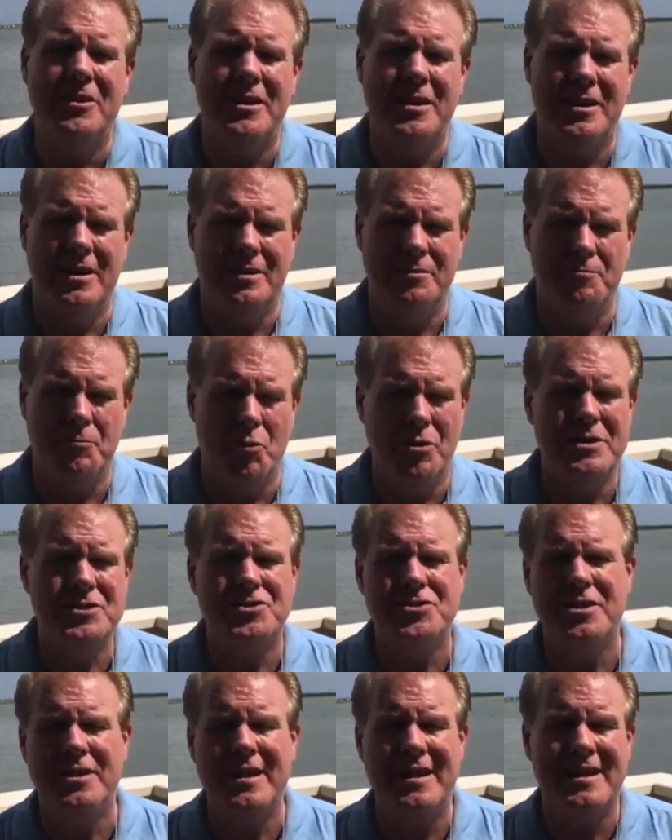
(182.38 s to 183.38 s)
in Morehead
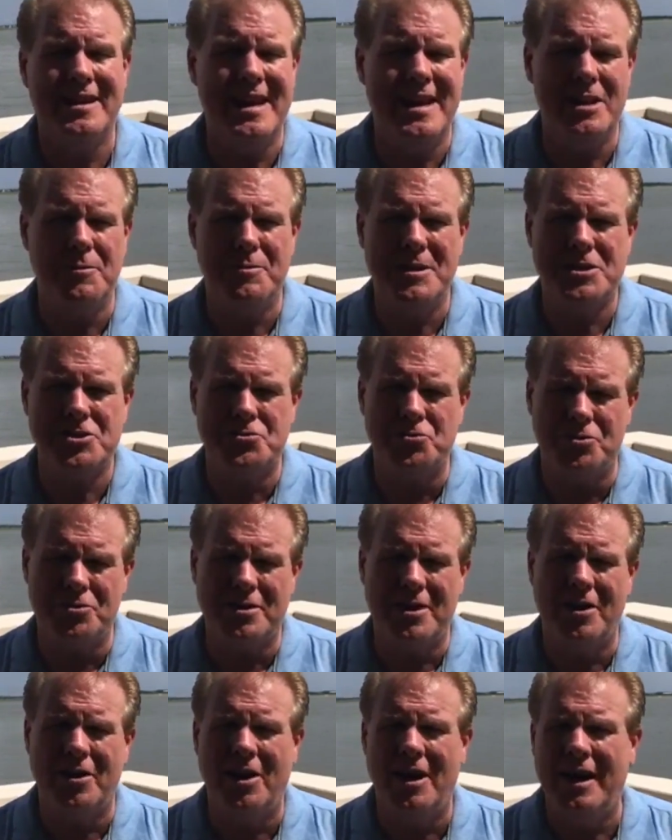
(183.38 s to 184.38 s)
City, Atlantic Beach, North
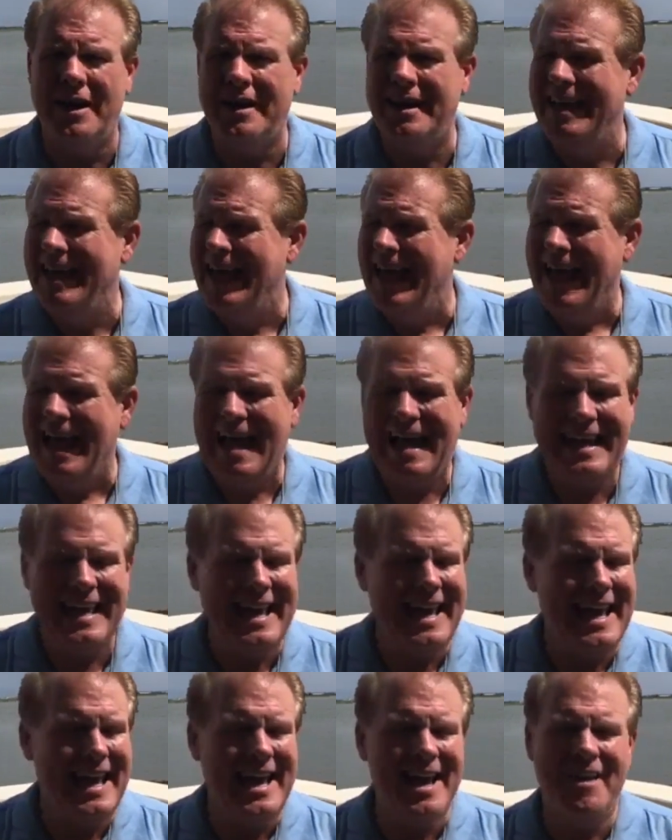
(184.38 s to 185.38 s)
Carolina. I
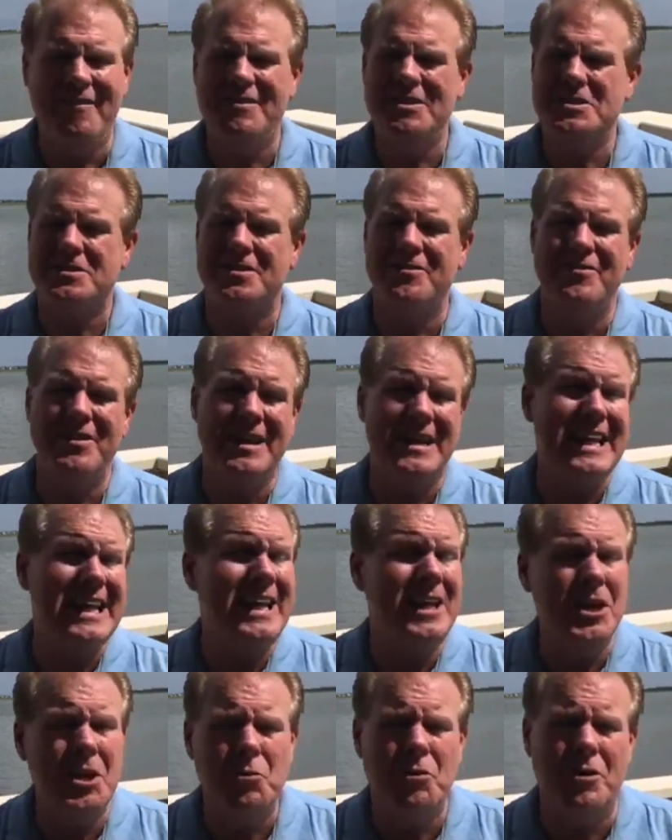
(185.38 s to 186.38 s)
can't have this event
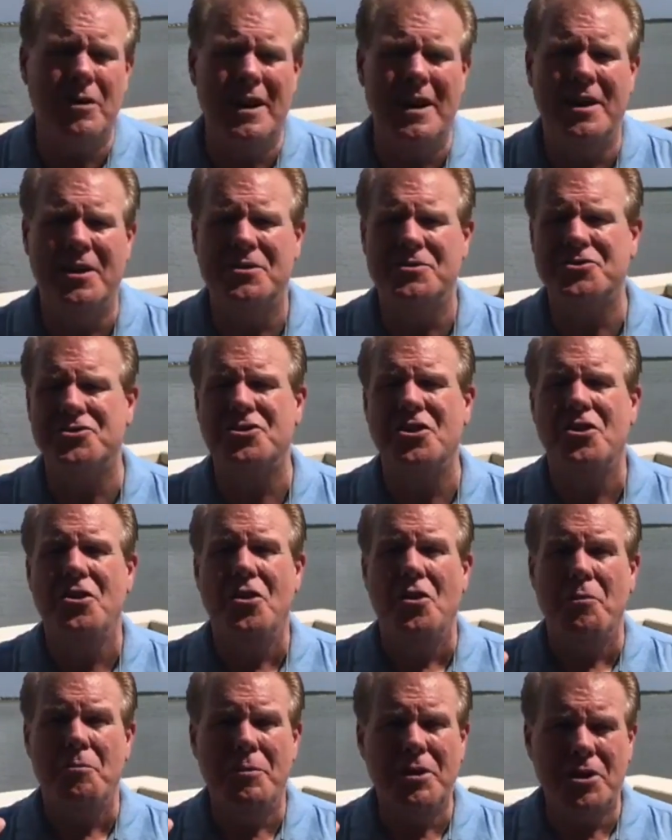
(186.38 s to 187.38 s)
anywhere else
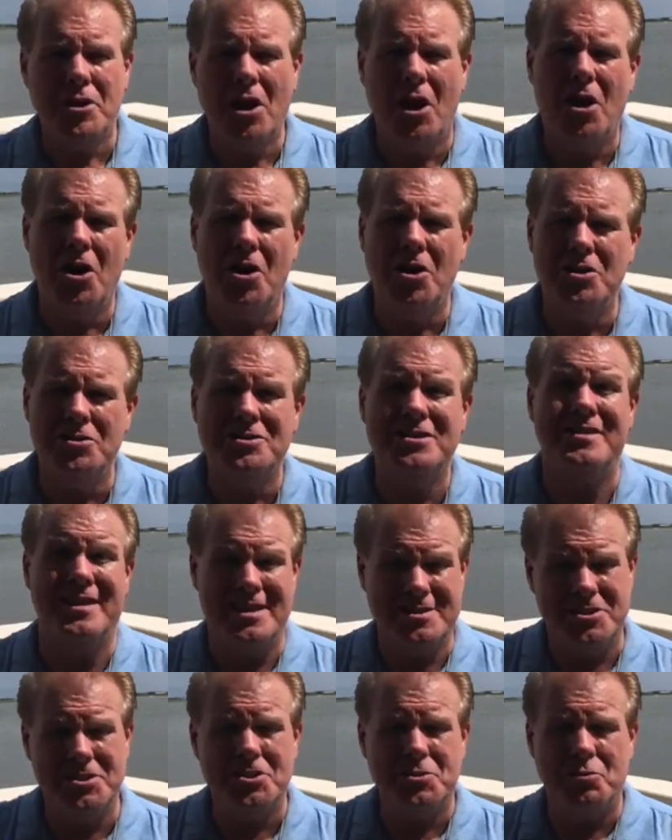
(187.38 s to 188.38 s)
because
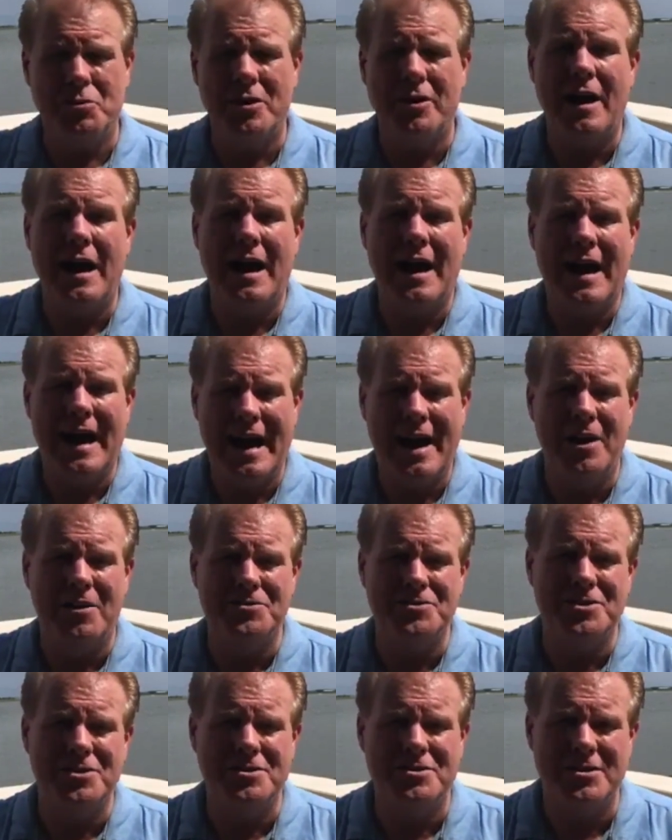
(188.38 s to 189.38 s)
this is where our
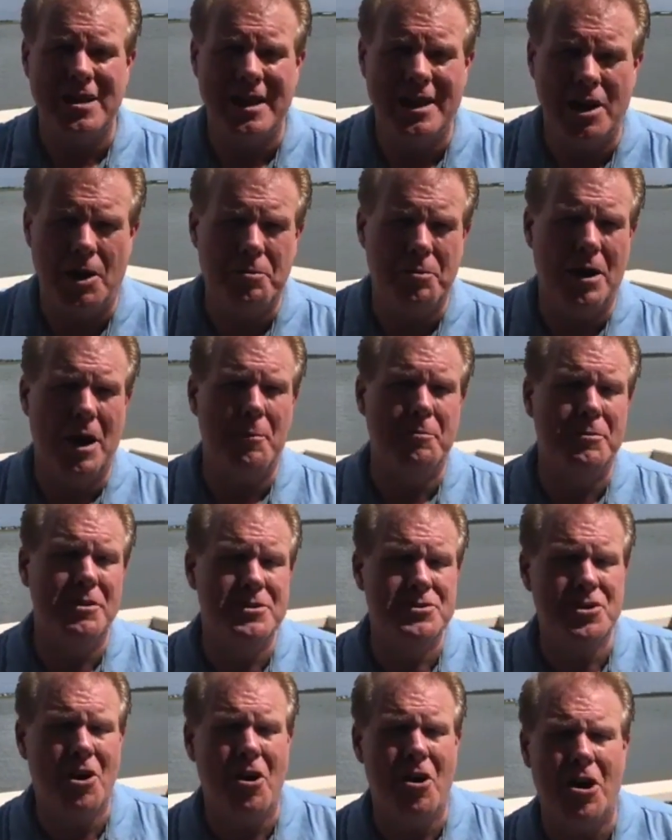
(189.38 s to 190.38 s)
houses and our
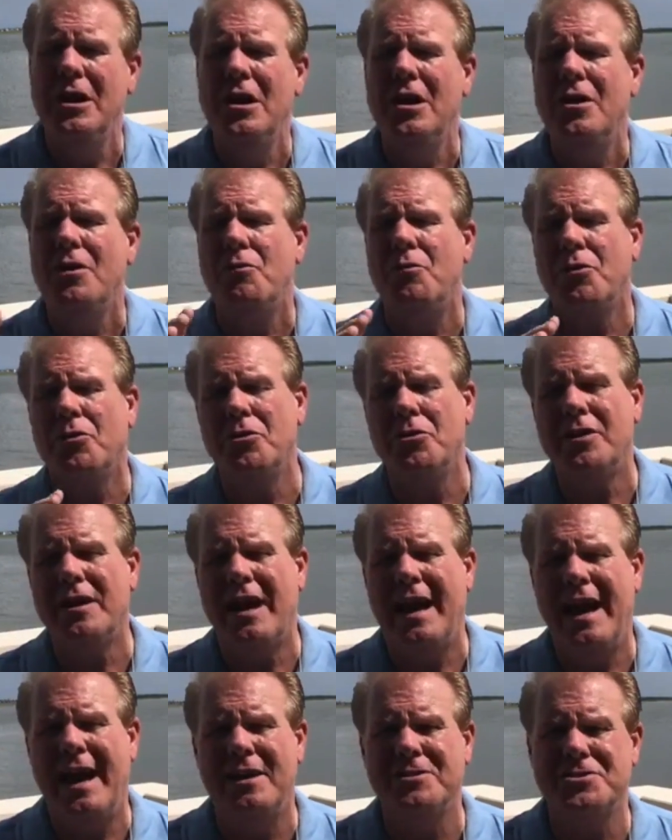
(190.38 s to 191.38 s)
properties are. We're going to look
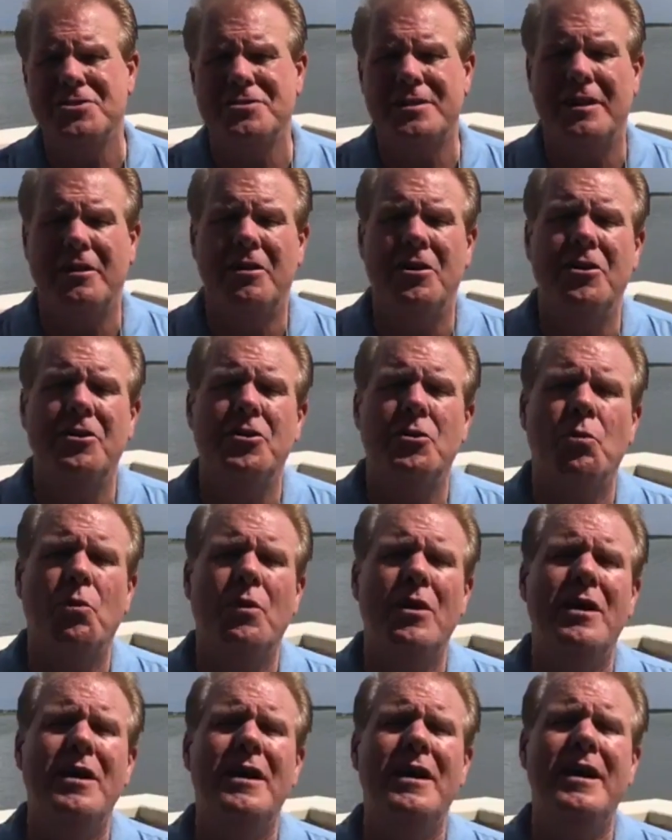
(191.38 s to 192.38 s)
at houses that are
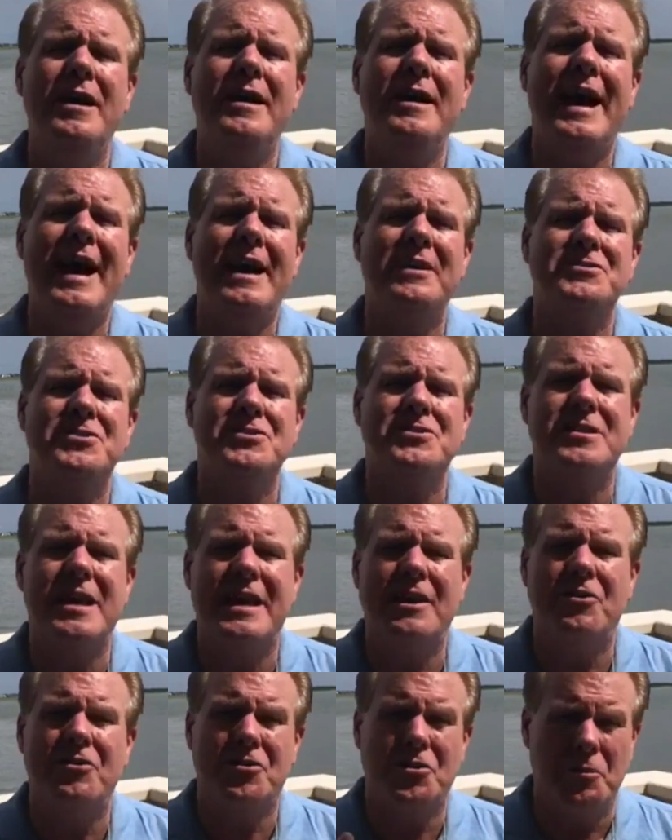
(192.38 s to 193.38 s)
underway, houses
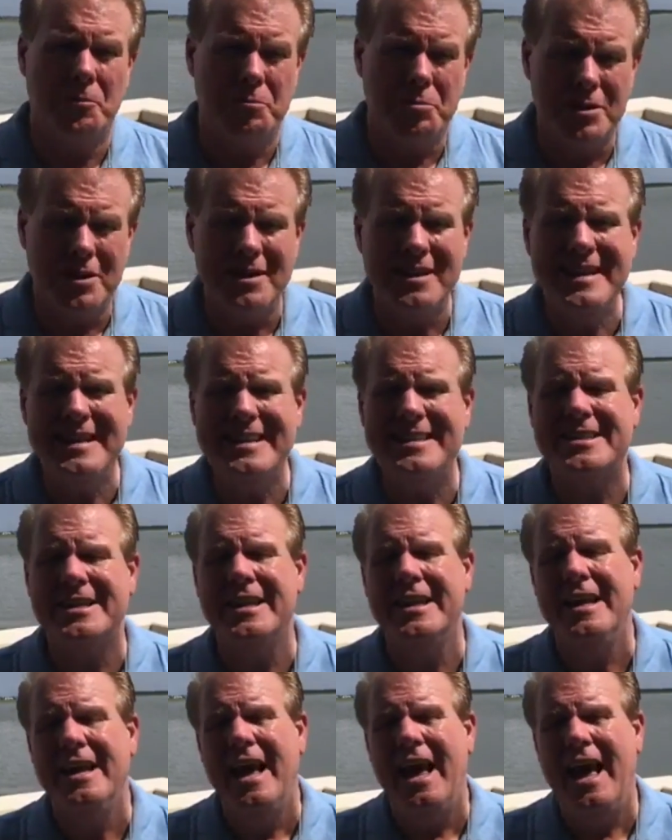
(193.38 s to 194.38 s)
that are complete,
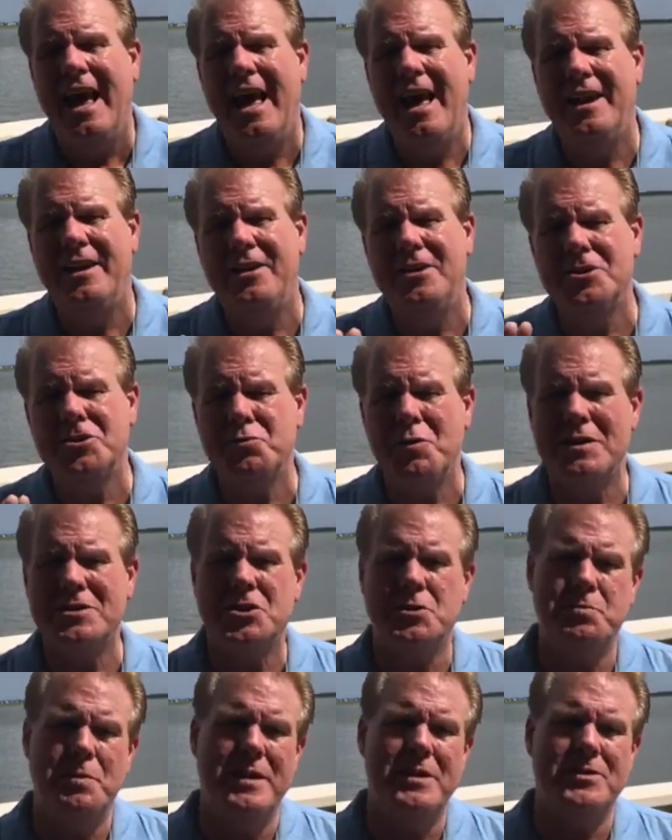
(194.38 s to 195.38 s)
and here's what's
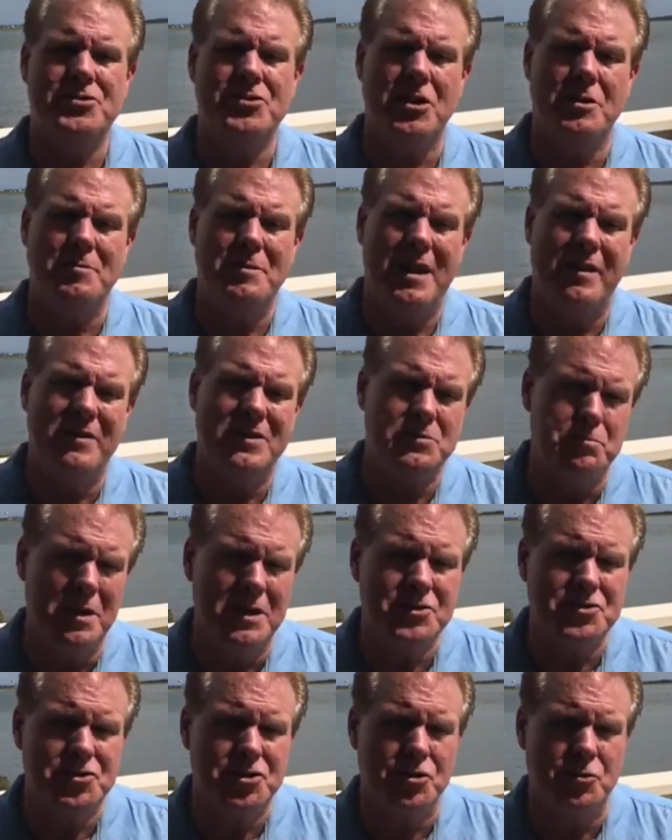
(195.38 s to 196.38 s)
special about this
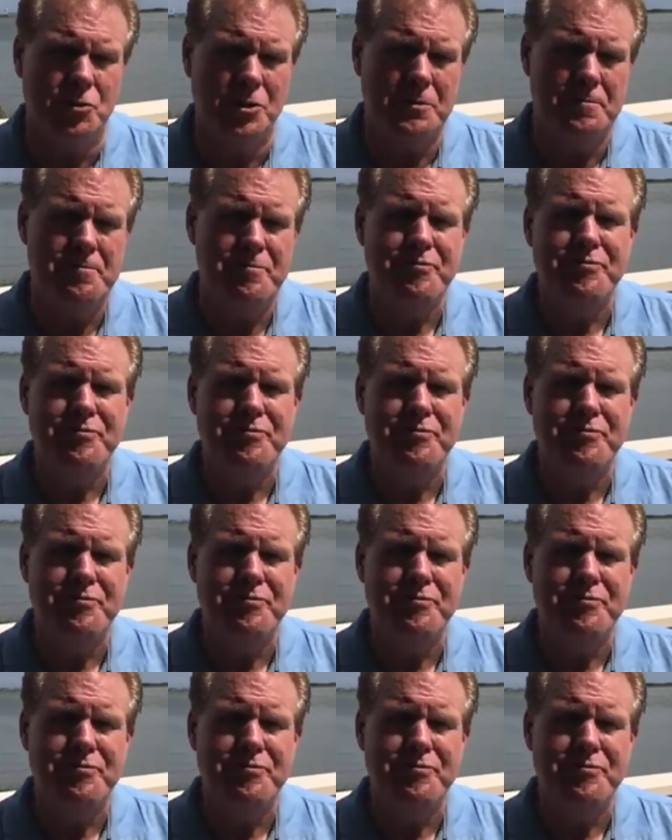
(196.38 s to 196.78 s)
bus tour.